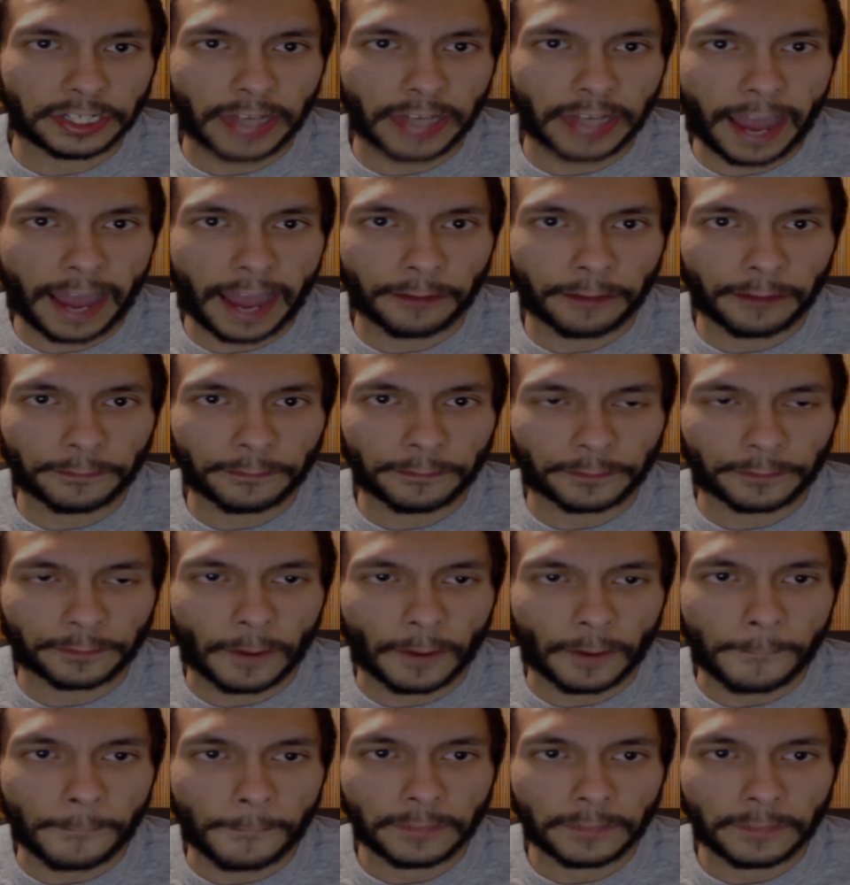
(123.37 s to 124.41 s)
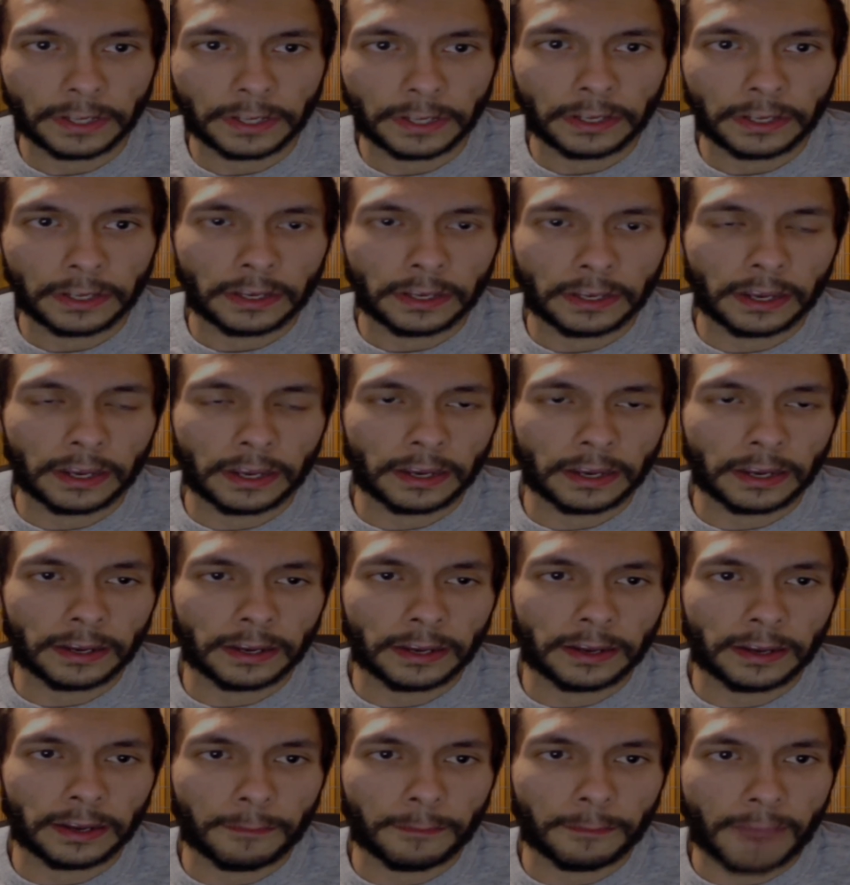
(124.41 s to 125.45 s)
out from
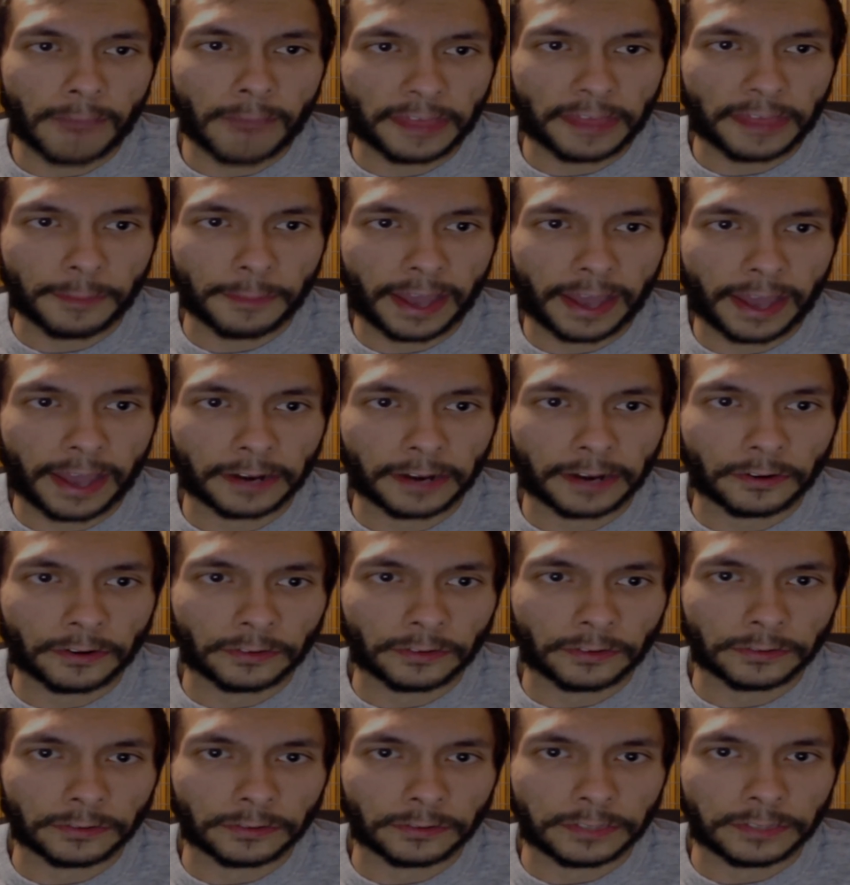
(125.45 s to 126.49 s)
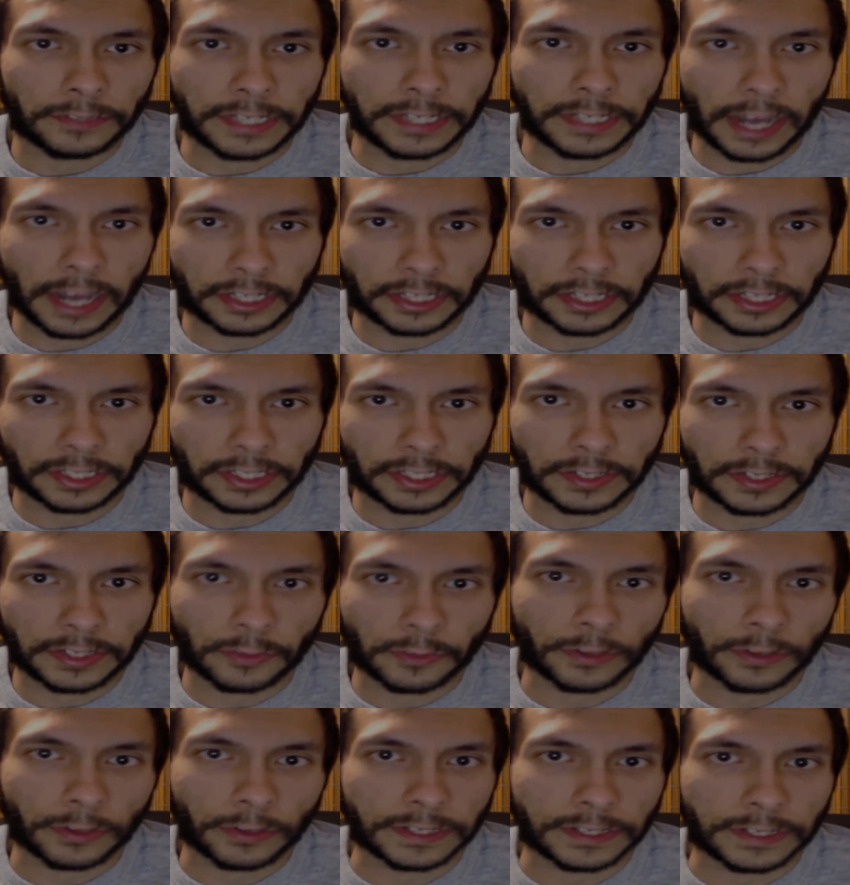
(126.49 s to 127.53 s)
mathematical deduction
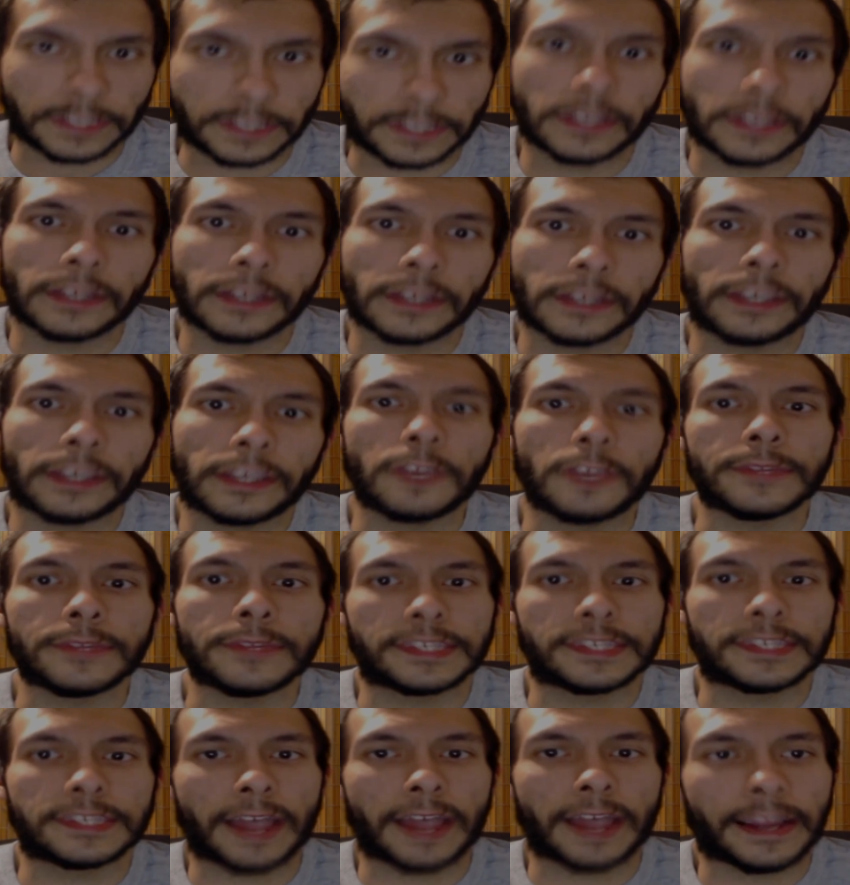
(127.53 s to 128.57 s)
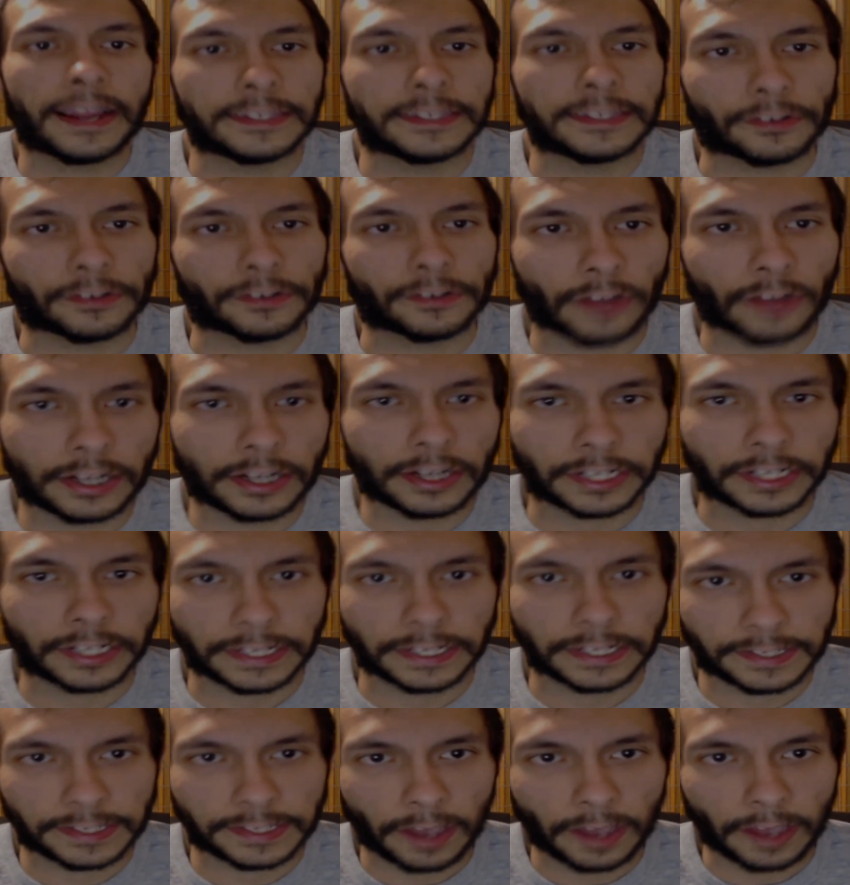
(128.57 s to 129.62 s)
towards human science or logic
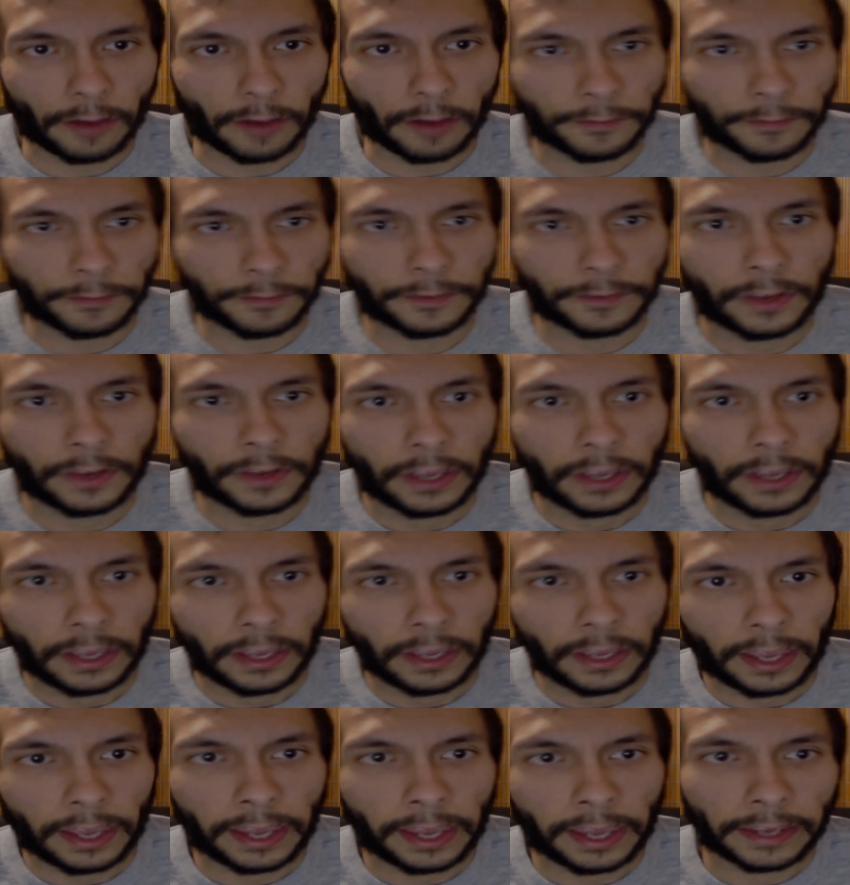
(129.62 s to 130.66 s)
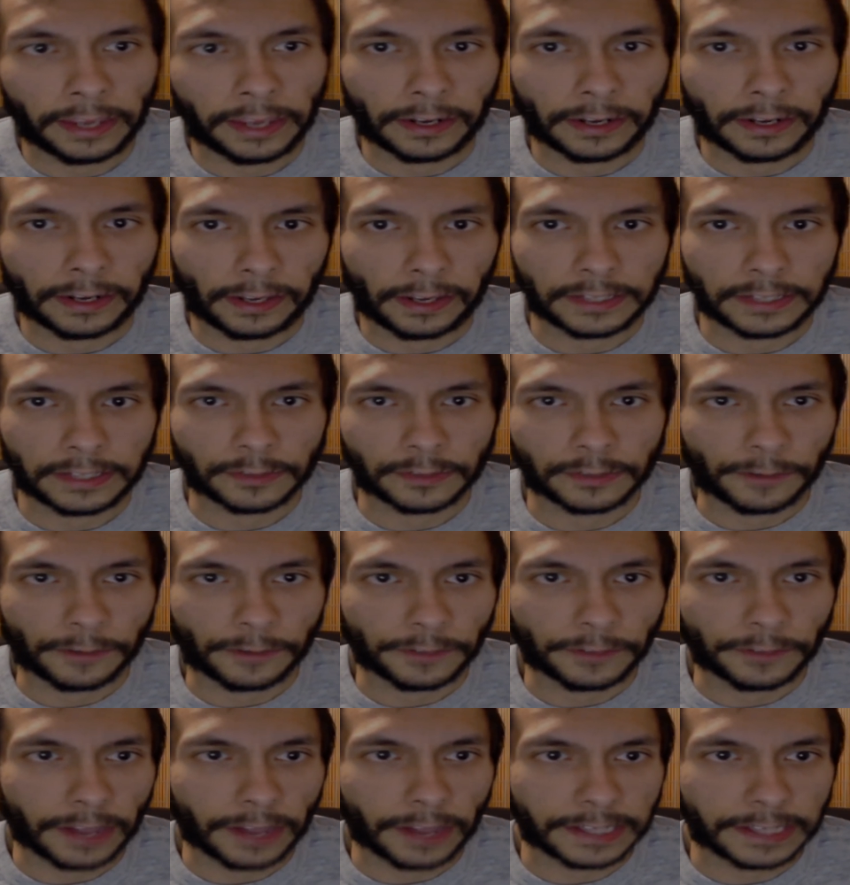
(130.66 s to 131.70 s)
itself, and a sort of
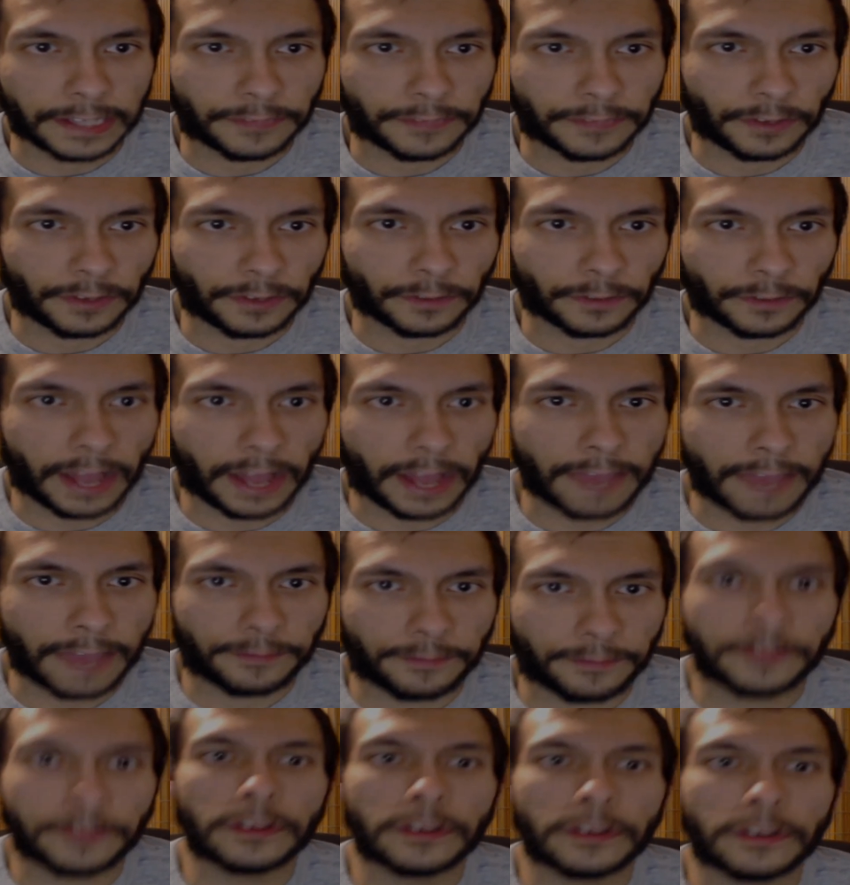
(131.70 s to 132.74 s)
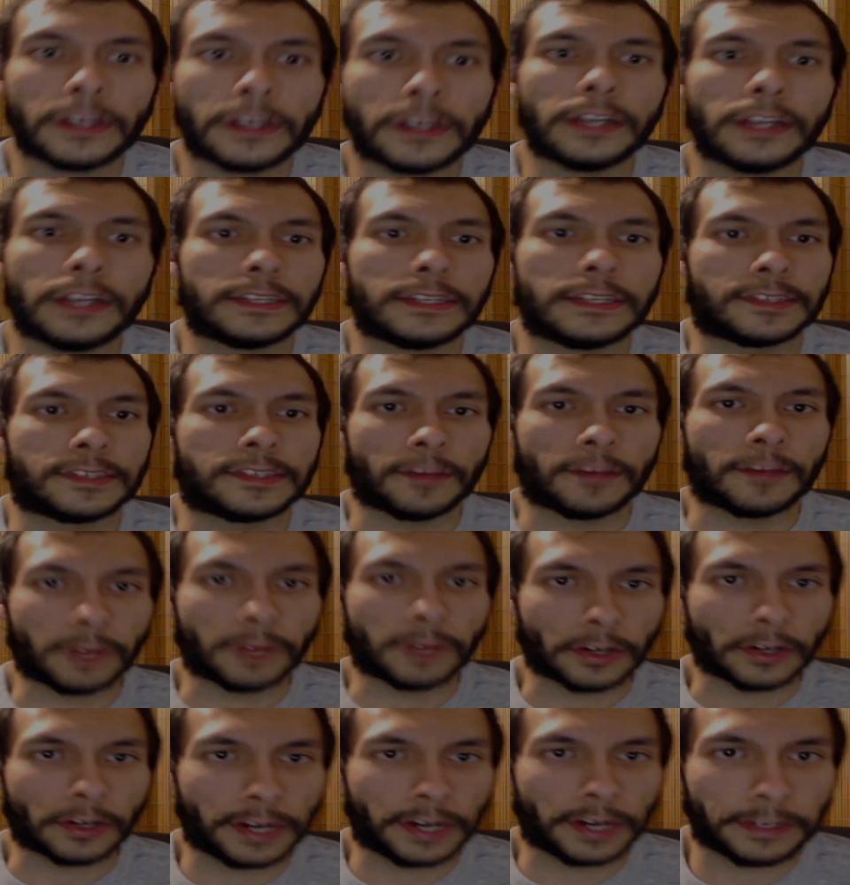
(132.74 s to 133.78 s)
philosophy of life to some
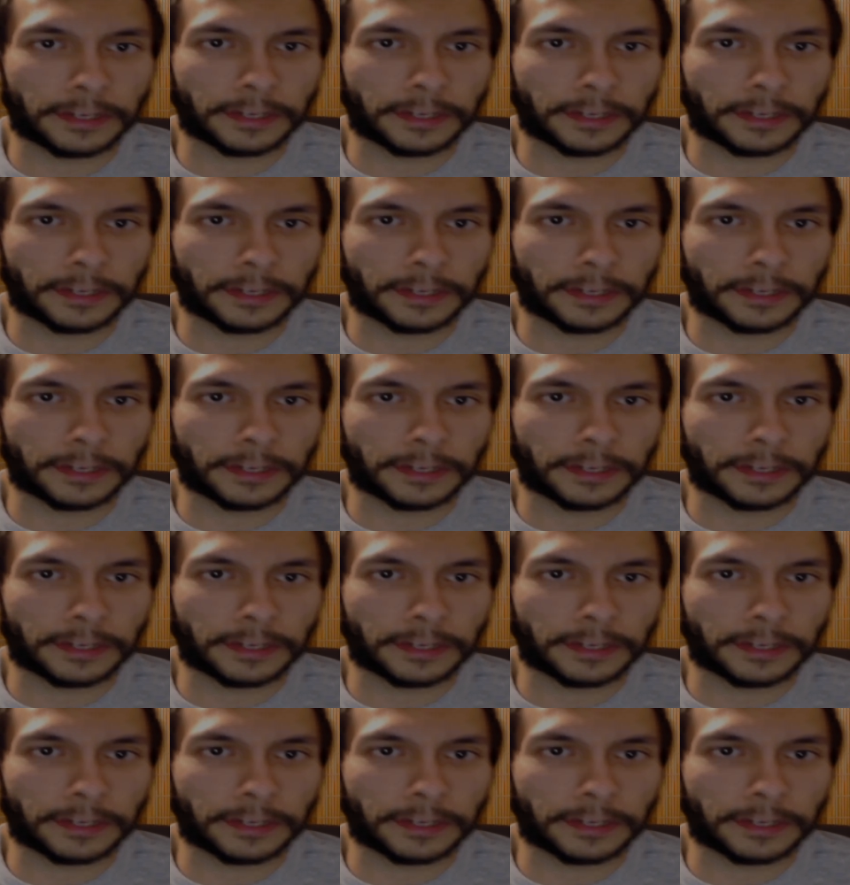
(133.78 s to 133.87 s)
degree.